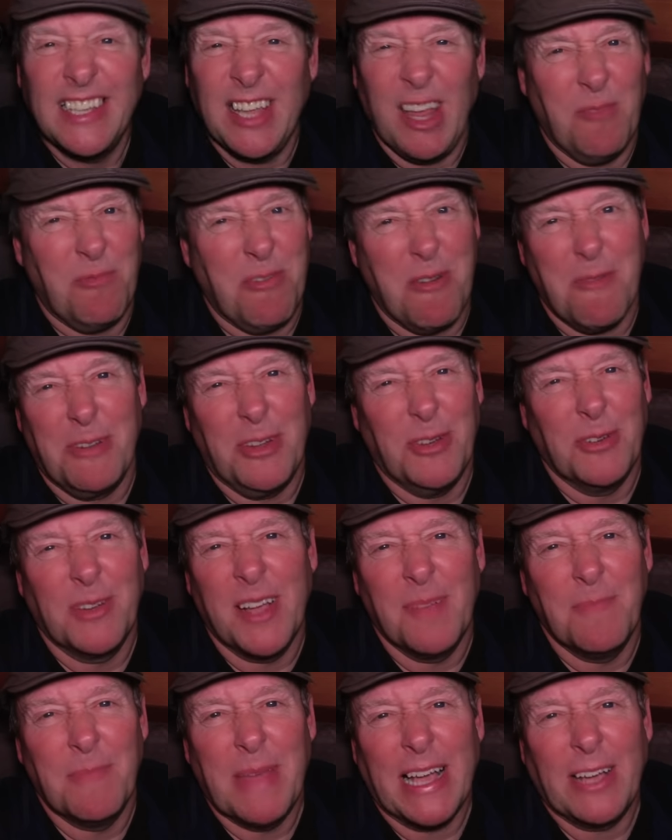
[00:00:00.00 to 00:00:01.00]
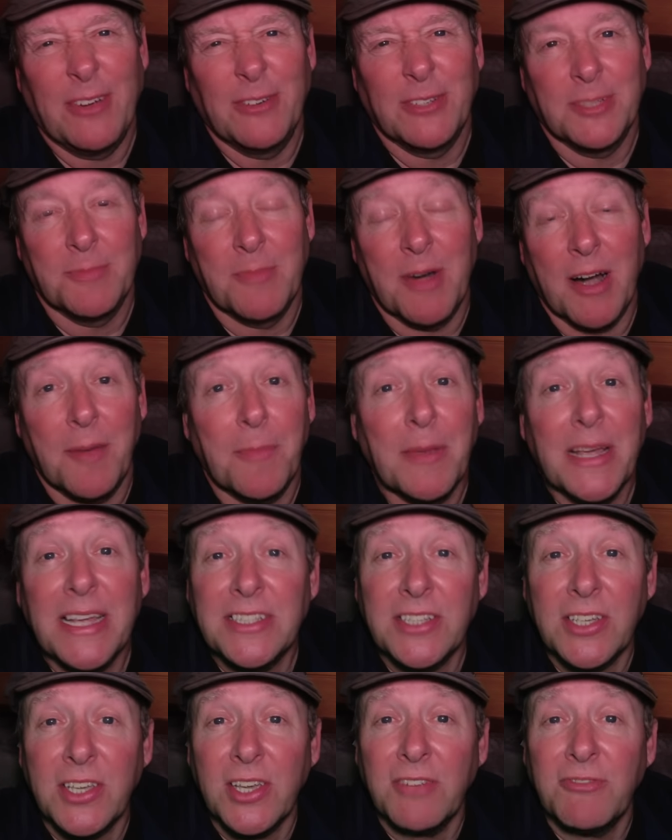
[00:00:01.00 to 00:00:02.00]
It'll probably all come back on tomorrow, but
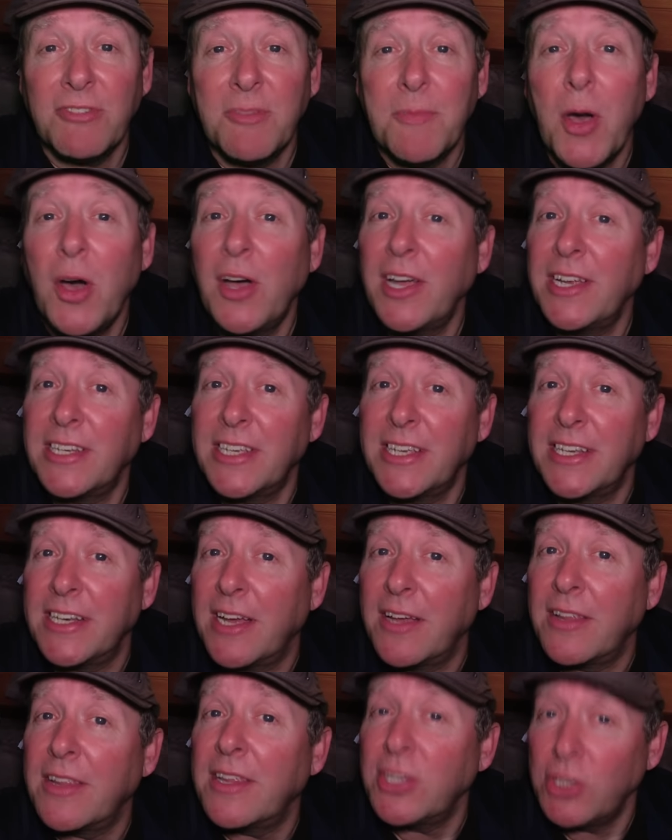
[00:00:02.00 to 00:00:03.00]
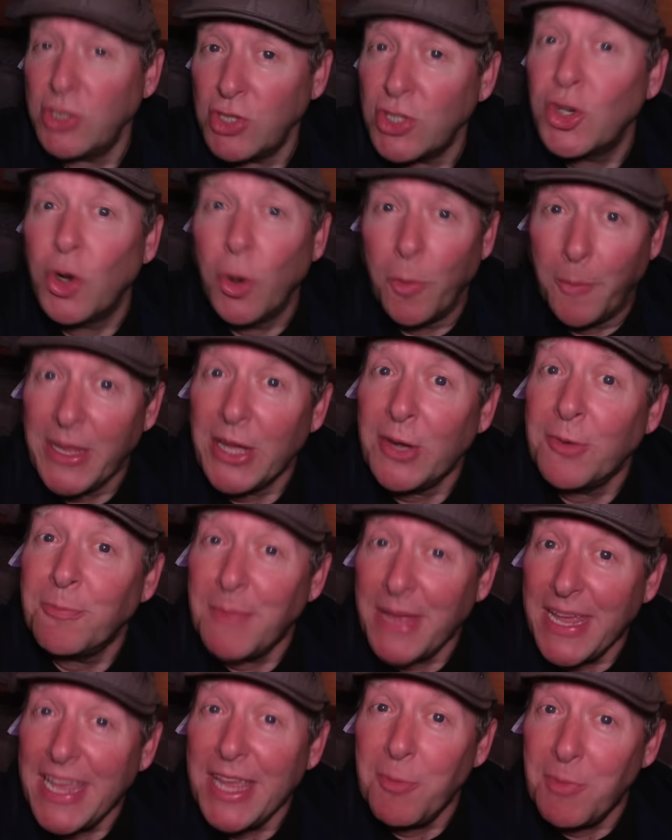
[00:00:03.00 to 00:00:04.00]
it's a good reminder, you know, that you should all be
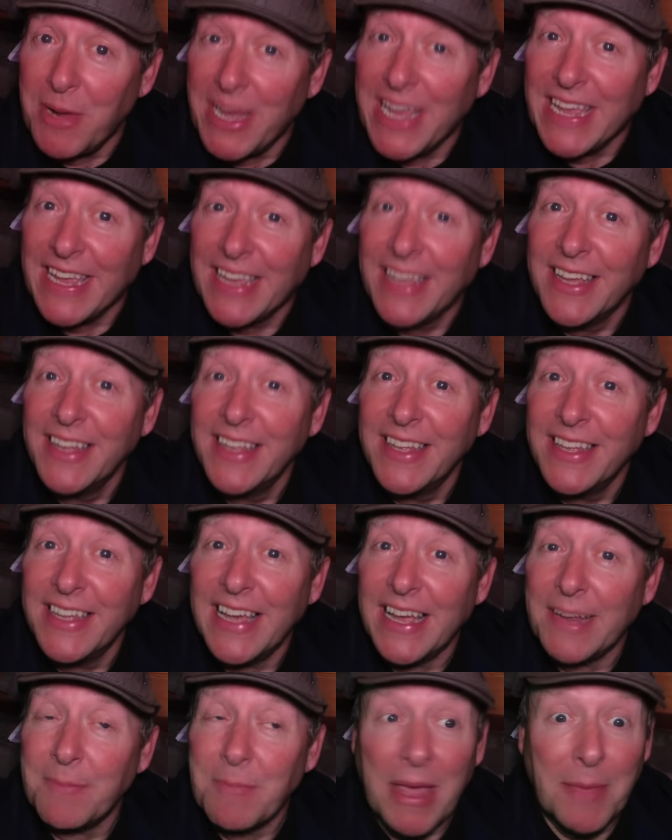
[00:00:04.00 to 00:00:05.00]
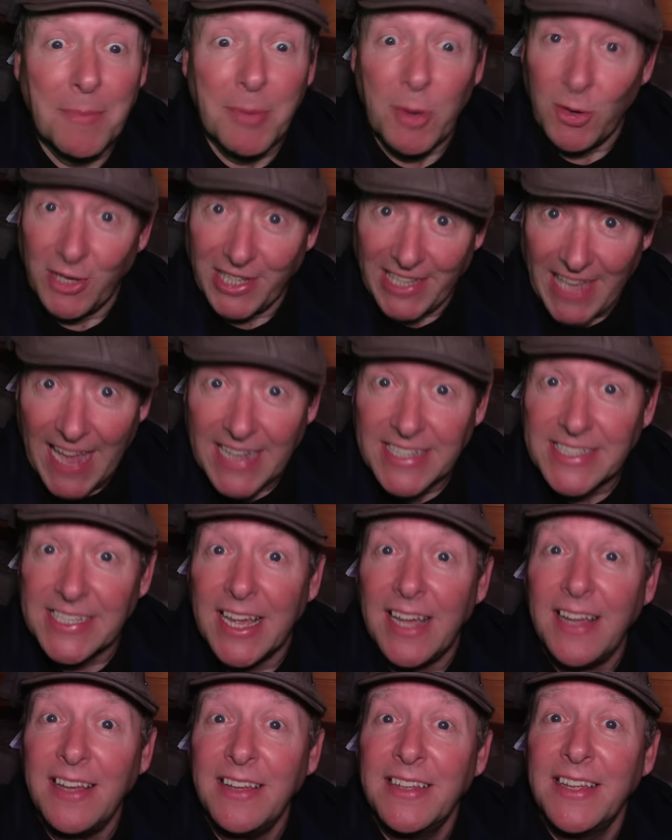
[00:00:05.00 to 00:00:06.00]
on MeWe and maybe on
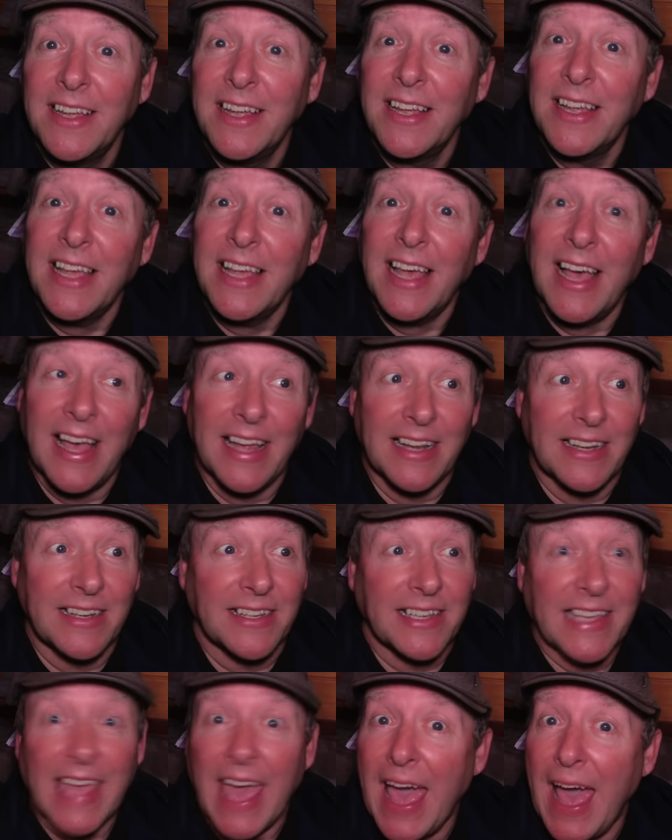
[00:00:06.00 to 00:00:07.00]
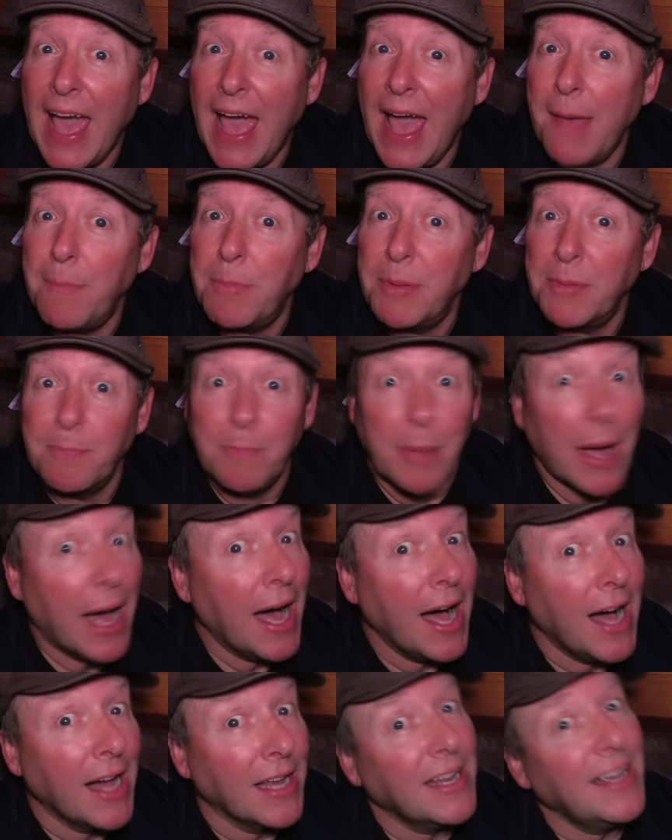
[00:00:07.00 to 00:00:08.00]
Getter and Gab and
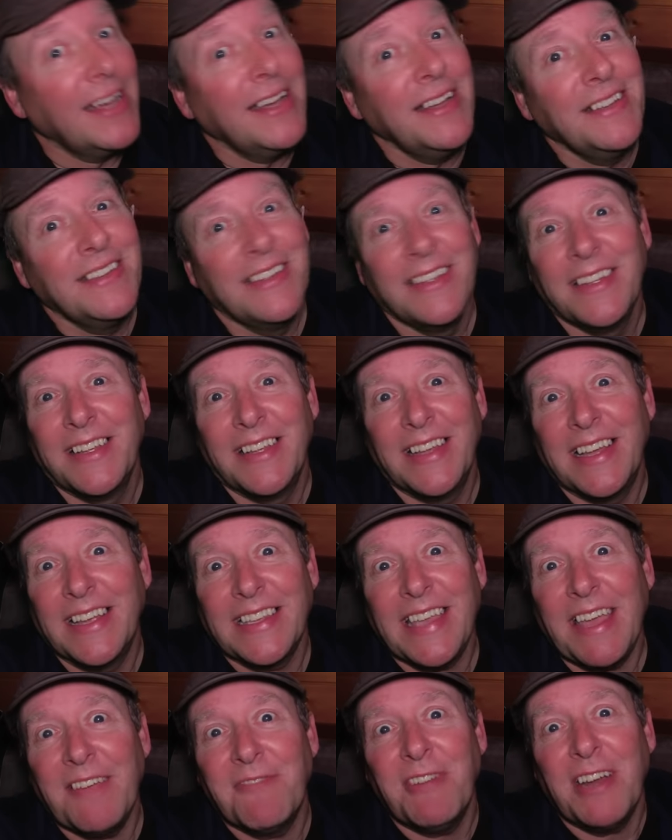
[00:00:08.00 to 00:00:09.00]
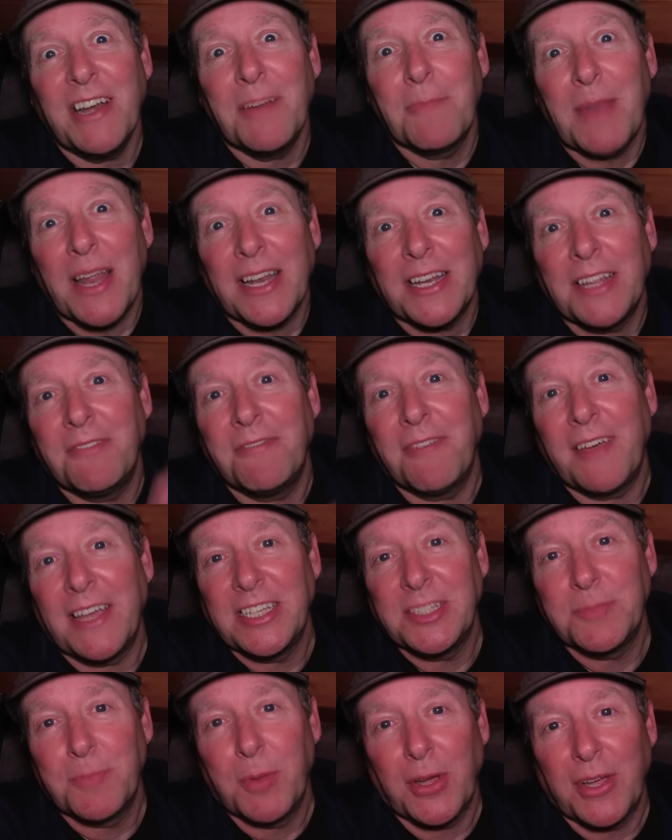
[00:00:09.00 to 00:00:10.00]
Parler and get rid of bloody
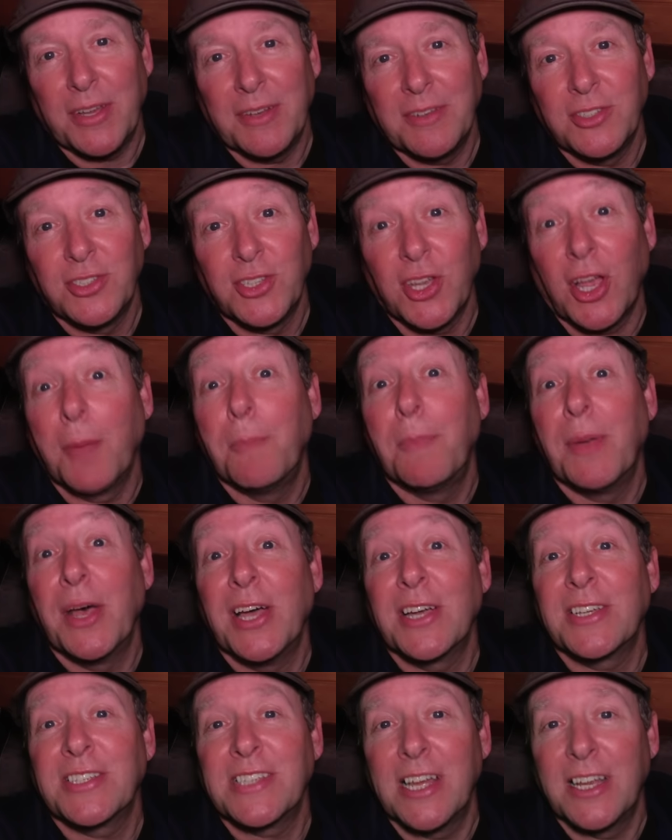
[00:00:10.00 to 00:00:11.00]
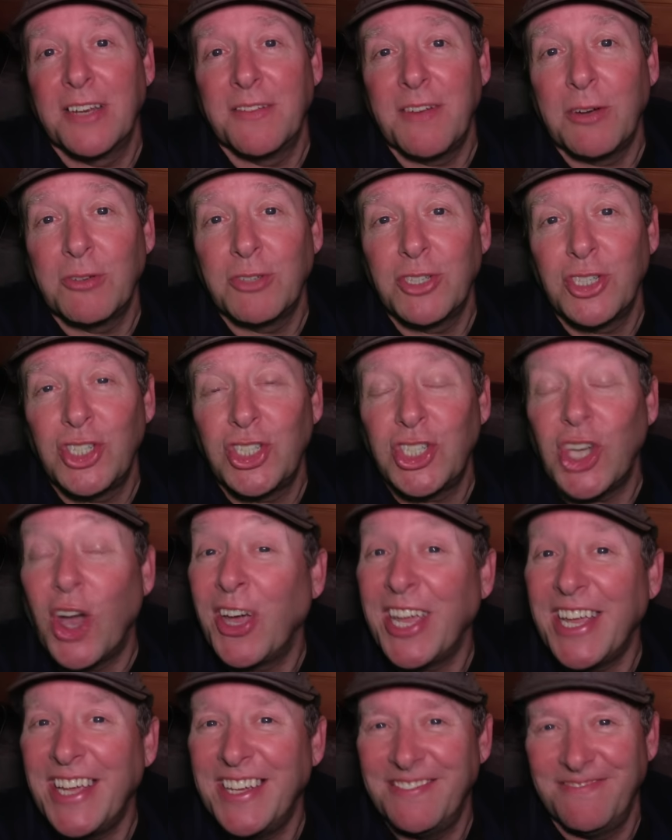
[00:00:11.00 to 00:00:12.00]
Facebook and Zuckerberg's load of old
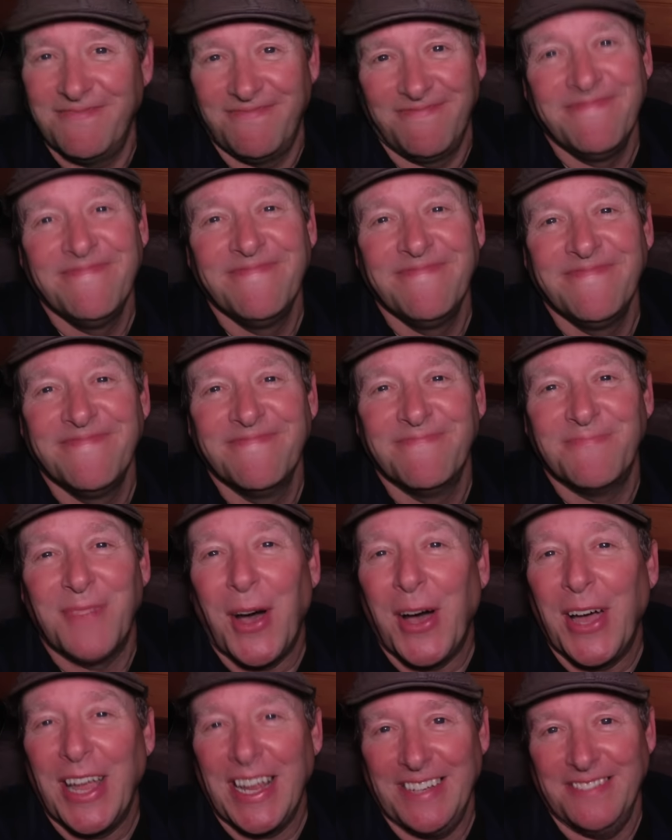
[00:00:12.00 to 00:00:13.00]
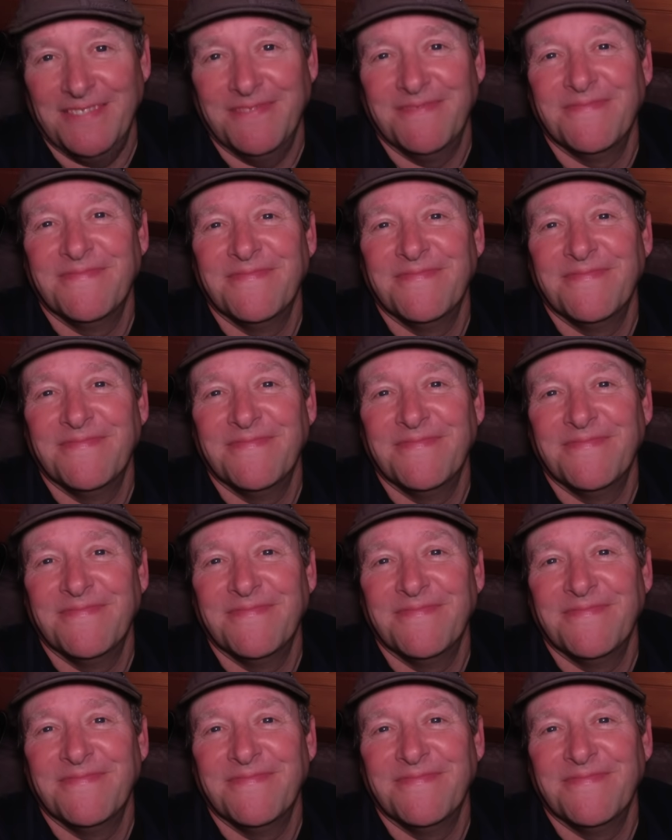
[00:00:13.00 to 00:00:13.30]
shite. Bye.